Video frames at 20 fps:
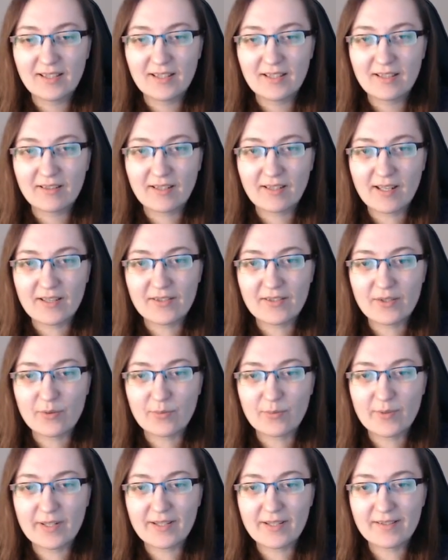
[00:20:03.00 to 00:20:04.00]
Okay, so
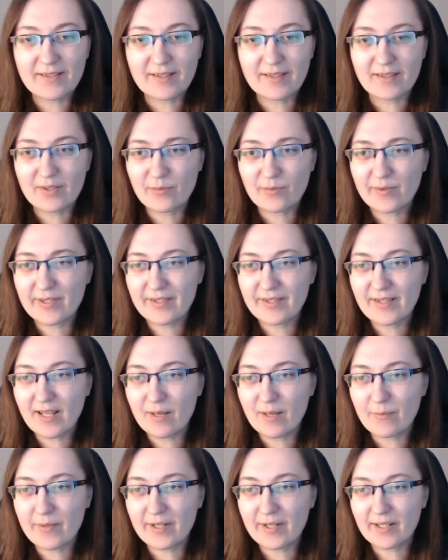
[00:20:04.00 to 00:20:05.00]
what is this? What is
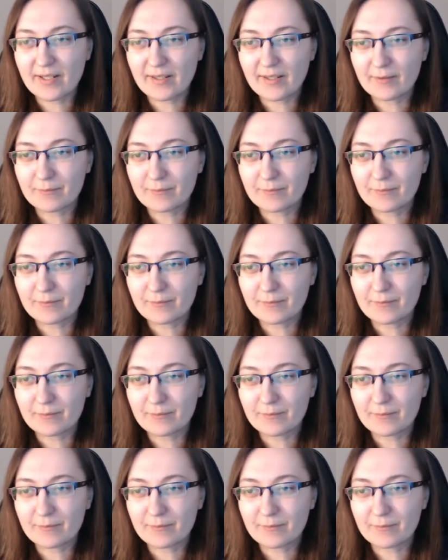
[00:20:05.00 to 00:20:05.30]
happening?